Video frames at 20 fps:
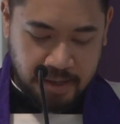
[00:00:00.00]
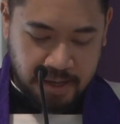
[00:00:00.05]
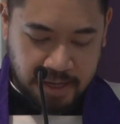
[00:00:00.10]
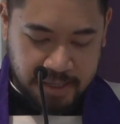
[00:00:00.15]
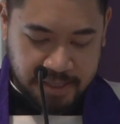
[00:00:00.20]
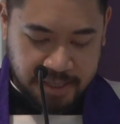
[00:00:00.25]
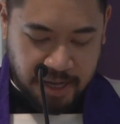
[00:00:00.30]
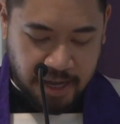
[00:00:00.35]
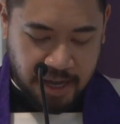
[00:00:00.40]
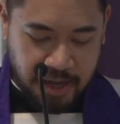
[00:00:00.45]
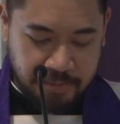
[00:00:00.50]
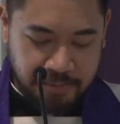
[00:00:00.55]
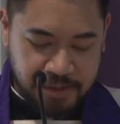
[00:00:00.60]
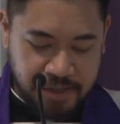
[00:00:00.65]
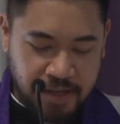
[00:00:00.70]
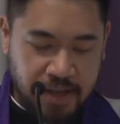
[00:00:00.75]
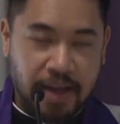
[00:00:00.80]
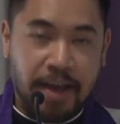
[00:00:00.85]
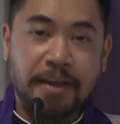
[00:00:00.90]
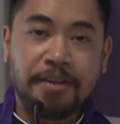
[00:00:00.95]
a time
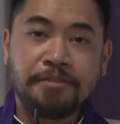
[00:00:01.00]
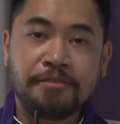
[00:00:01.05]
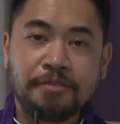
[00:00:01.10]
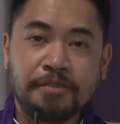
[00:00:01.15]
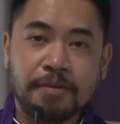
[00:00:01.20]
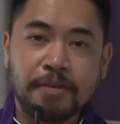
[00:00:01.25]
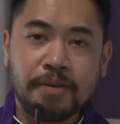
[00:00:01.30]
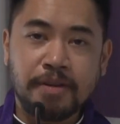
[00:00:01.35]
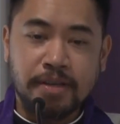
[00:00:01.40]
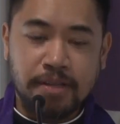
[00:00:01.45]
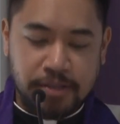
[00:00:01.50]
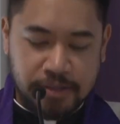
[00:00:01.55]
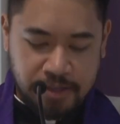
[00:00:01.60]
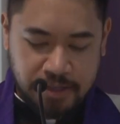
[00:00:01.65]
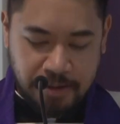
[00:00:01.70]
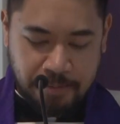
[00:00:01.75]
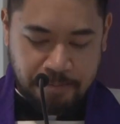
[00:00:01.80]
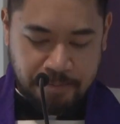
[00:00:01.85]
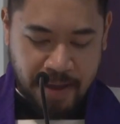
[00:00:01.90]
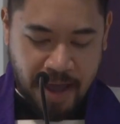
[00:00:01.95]
to enter into
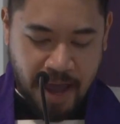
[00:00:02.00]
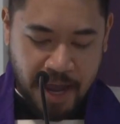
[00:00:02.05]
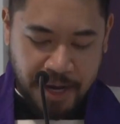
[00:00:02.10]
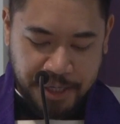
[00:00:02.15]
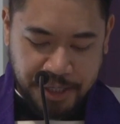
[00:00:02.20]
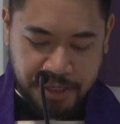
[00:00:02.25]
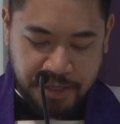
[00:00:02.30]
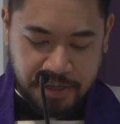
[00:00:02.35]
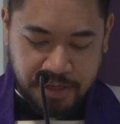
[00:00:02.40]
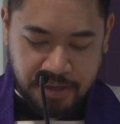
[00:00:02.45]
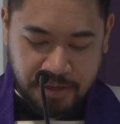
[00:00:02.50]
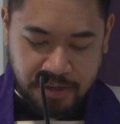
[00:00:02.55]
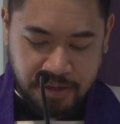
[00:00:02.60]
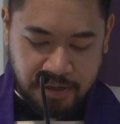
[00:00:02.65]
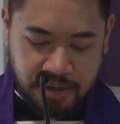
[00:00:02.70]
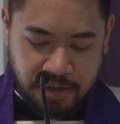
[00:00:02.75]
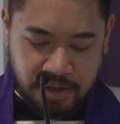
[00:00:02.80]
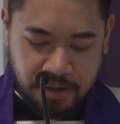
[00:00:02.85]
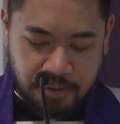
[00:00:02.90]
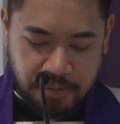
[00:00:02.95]
the
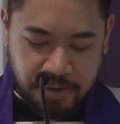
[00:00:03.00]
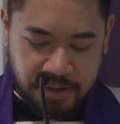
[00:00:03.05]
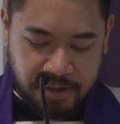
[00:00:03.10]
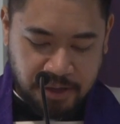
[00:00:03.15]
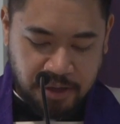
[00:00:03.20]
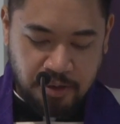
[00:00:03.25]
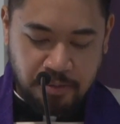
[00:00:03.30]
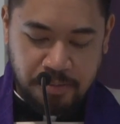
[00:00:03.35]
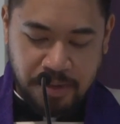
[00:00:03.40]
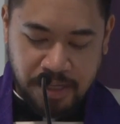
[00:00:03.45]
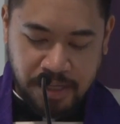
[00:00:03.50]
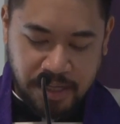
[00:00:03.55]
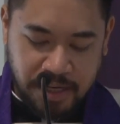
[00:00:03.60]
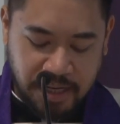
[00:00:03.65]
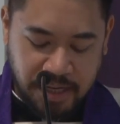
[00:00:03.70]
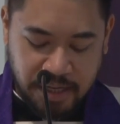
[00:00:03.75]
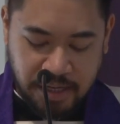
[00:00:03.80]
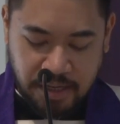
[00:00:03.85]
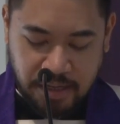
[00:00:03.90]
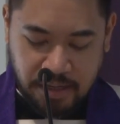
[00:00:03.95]
passion with
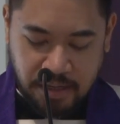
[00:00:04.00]
humility,